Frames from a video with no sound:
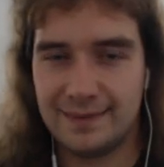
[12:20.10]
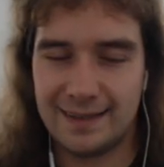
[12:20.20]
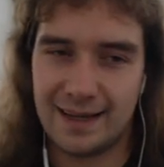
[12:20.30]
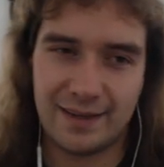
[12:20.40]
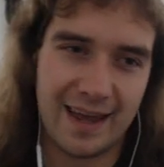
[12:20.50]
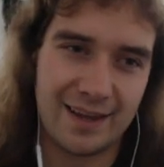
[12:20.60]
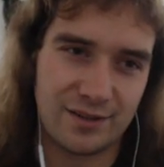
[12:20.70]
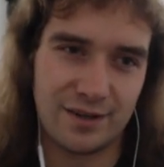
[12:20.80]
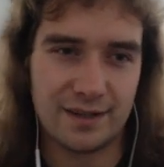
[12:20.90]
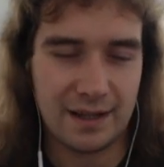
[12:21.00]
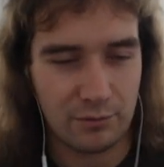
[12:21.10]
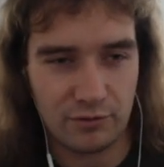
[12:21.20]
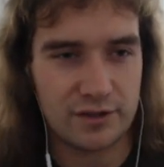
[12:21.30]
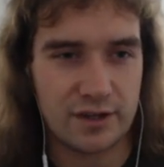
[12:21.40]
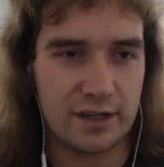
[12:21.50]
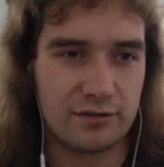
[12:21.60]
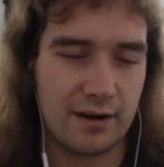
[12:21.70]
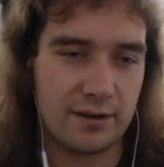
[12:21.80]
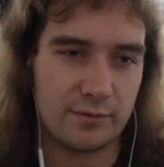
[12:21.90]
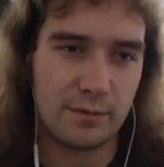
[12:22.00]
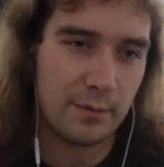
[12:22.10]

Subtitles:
they were in Xerneas Groudon as well,